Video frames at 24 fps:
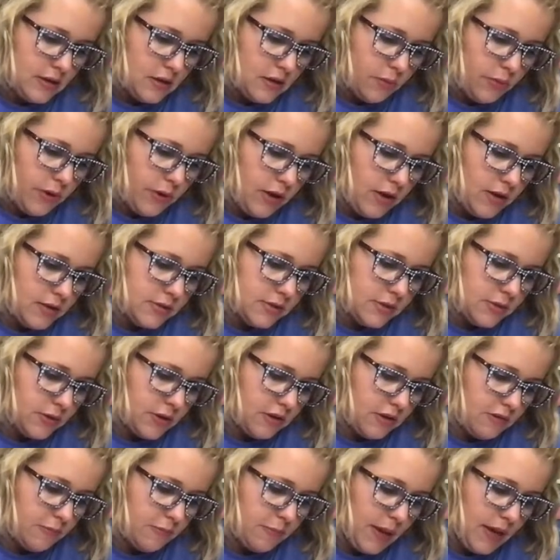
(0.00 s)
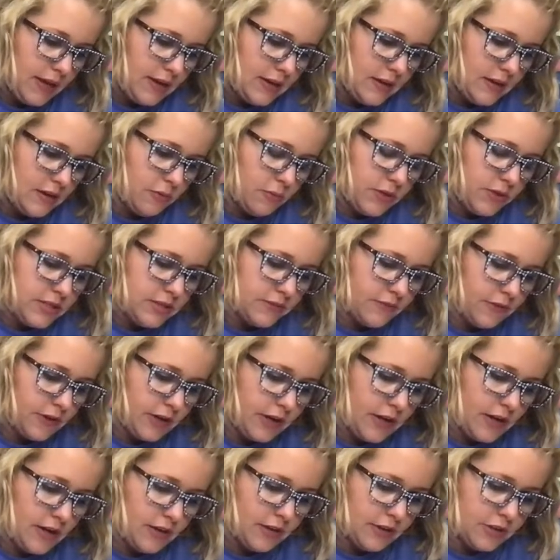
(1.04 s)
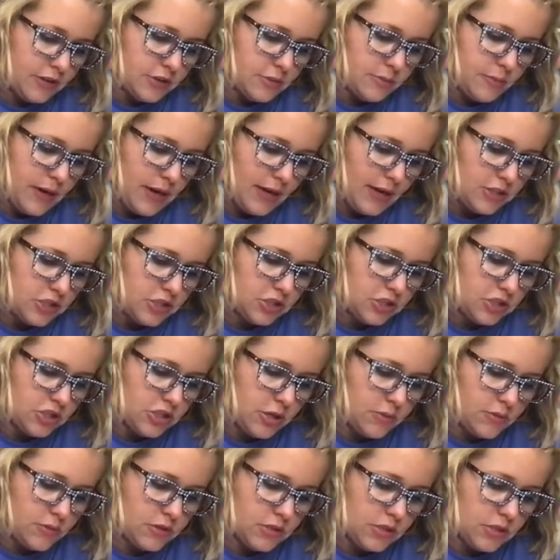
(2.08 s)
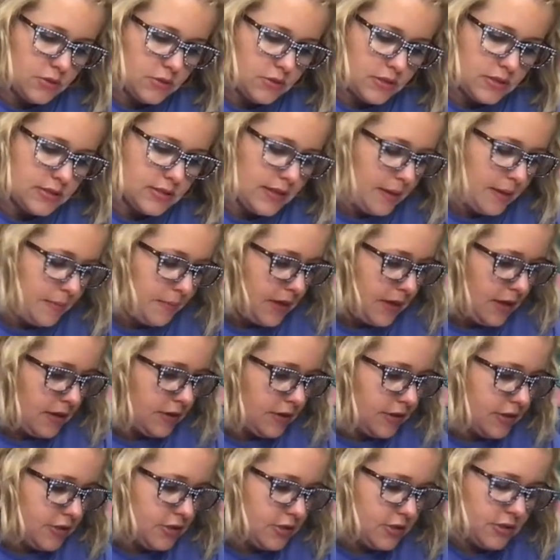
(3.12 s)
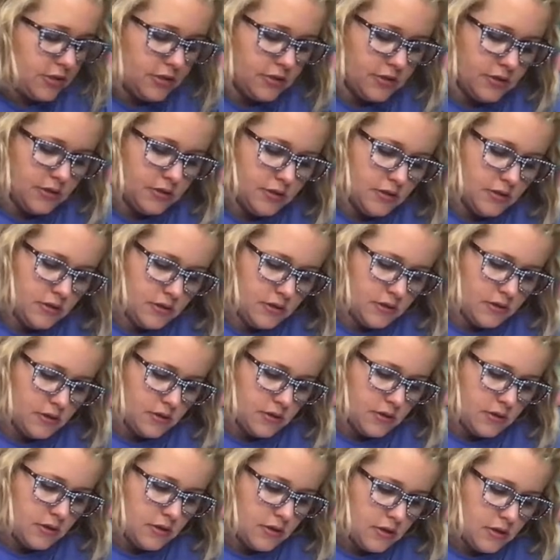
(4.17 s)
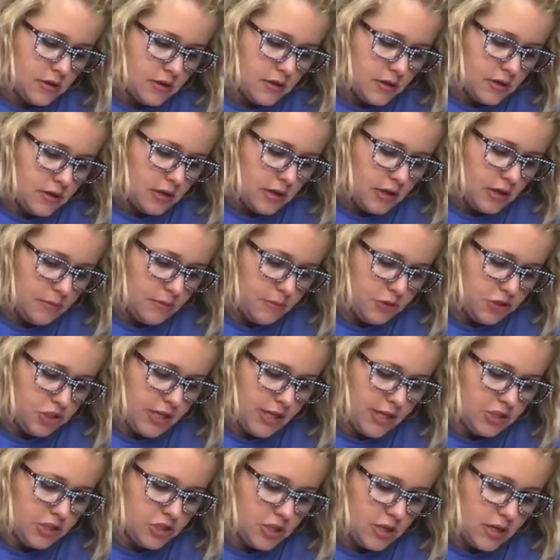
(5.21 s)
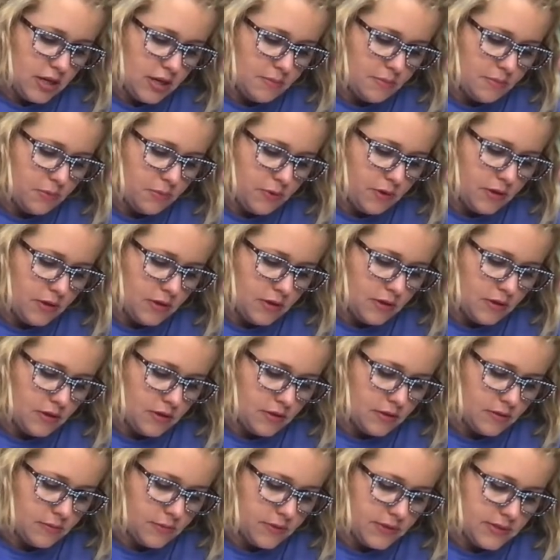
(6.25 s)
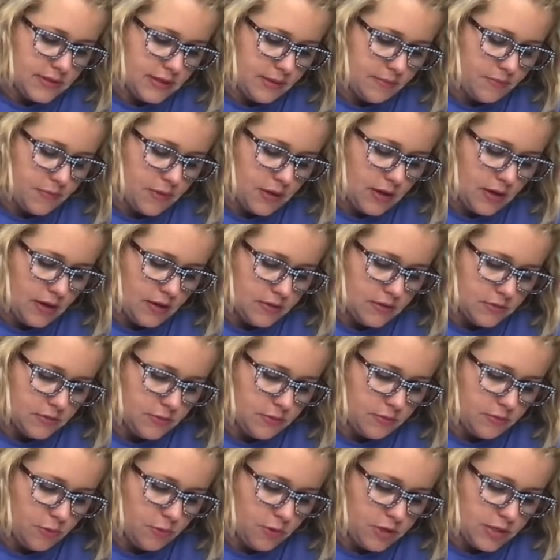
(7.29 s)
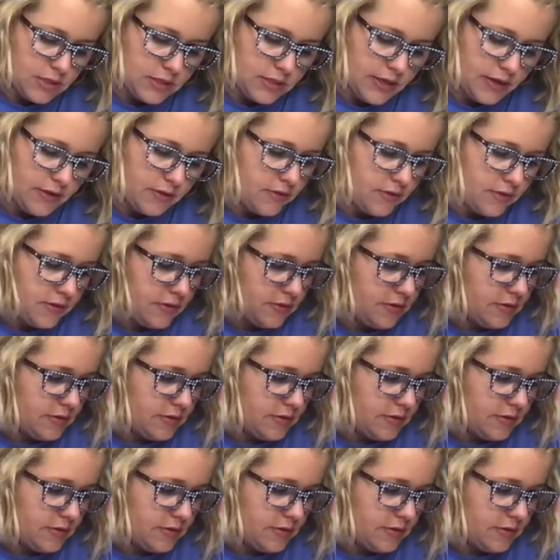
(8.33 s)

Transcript: We also could have painted it with different colors, but I just chose to use the same colors. And we'll change it up with, with something else, with more detail.